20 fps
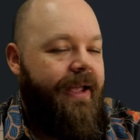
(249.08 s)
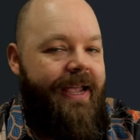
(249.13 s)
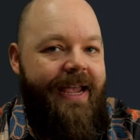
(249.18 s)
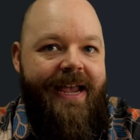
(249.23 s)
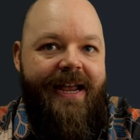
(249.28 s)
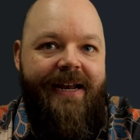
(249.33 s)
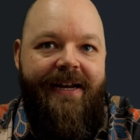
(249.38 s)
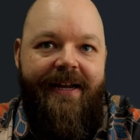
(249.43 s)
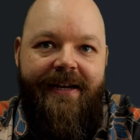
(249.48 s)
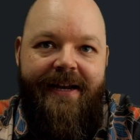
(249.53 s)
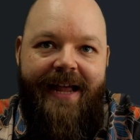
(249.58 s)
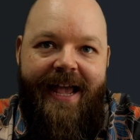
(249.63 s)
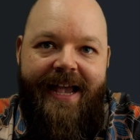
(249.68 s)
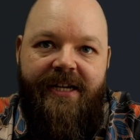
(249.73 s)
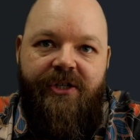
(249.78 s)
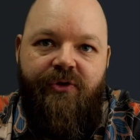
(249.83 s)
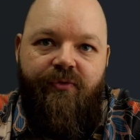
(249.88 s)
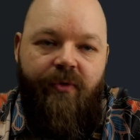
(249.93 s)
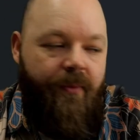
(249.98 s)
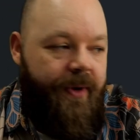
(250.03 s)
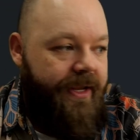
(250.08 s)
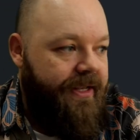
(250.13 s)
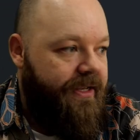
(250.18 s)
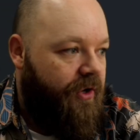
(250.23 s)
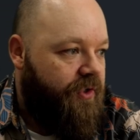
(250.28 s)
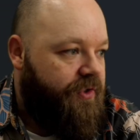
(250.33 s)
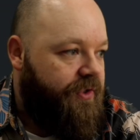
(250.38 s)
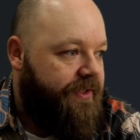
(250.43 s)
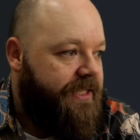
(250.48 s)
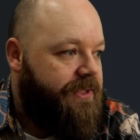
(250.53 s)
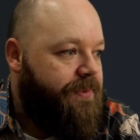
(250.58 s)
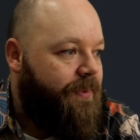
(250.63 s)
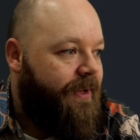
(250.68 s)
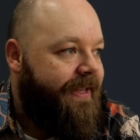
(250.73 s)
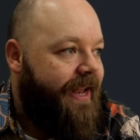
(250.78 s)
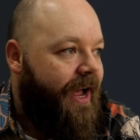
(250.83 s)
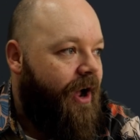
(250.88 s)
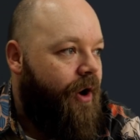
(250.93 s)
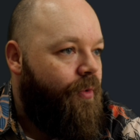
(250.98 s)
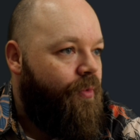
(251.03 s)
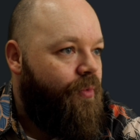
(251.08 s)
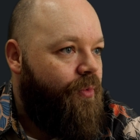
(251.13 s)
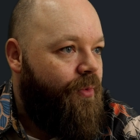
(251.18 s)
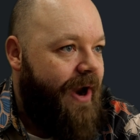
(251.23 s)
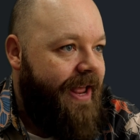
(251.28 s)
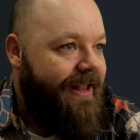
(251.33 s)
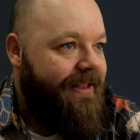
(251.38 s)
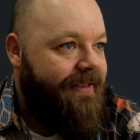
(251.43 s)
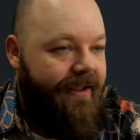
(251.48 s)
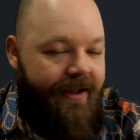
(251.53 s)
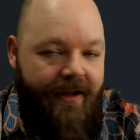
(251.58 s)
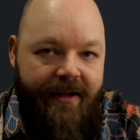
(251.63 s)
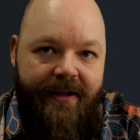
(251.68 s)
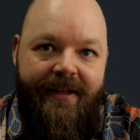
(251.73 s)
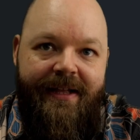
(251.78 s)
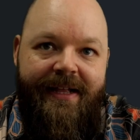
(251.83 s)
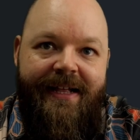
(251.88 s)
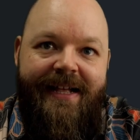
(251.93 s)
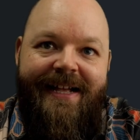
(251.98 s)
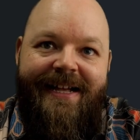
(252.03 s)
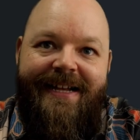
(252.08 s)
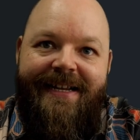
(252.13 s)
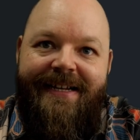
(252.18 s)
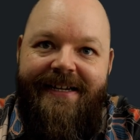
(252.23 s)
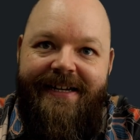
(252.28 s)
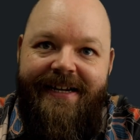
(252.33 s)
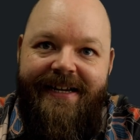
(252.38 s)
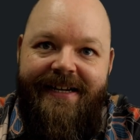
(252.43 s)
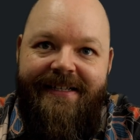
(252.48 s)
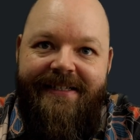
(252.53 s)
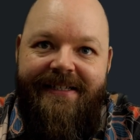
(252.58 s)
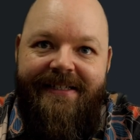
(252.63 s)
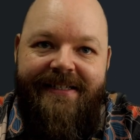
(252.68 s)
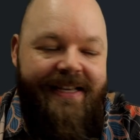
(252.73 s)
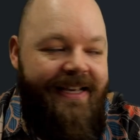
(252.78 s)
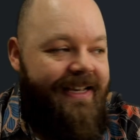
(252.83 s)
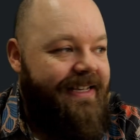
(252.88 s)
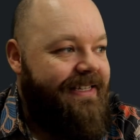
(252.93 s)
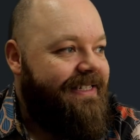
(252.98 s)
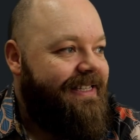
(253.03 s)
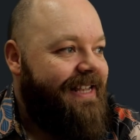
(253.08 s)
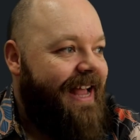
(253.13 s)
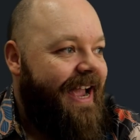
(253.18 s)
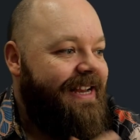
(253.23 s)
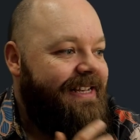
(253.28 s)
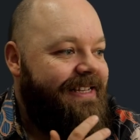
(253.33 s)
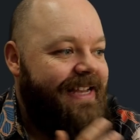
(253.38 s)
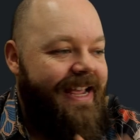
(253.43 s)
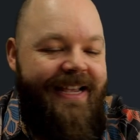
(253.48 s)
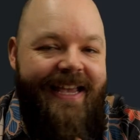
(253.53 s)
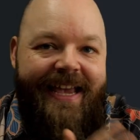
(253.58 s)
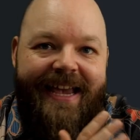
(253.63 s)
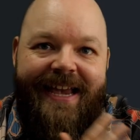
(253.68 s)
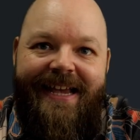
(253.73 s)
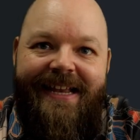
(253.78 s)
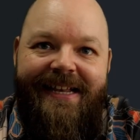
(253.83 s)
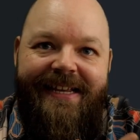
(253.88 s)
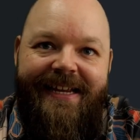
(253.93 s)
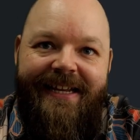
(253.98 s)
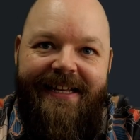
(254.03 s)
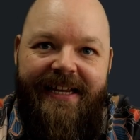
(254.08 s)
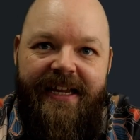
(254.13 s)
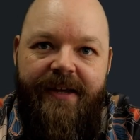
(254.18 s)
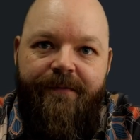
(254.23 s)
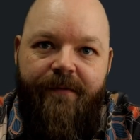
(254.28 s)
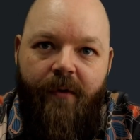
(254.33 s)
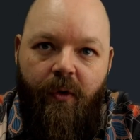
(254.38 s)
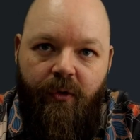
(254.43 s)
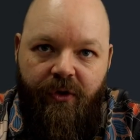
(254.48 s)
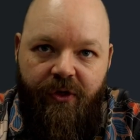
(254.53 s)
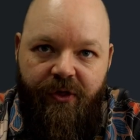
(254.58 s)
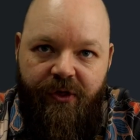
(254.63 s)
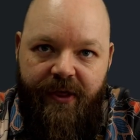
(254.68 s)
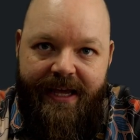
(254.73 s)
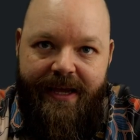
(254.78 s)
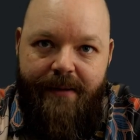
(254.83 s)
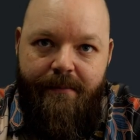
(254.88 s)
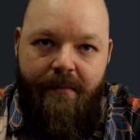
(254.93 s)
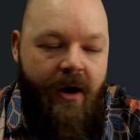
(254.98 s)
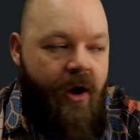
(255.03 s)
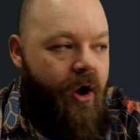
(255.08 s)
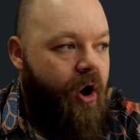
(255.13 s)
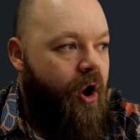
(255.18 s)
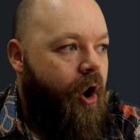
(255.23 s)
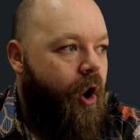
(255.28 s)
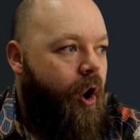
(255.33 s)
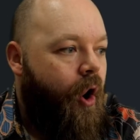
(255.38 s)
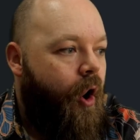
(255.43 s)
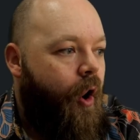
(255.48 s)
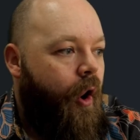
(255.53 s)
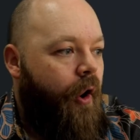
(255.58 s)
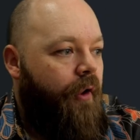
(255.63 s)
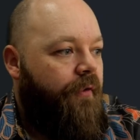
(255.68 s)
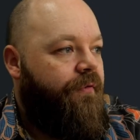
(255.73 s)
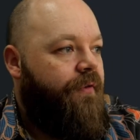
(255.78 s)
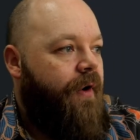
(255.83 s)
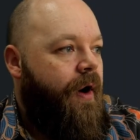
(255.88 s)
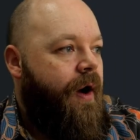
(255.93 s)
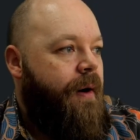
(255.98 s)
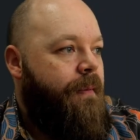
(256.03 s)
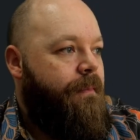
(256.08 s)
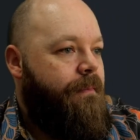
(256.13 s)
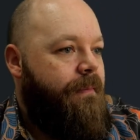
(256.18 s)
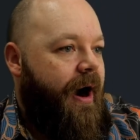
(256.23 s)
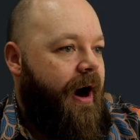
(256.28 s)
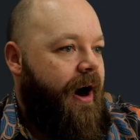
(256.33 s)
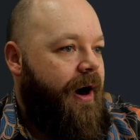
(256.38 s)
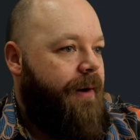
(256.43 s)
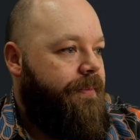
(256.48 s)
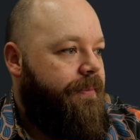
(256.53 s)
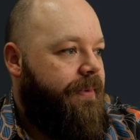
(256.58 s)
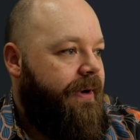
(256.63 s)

in an extra window. So this will now render this uh, slide deck in the default theme of Marp.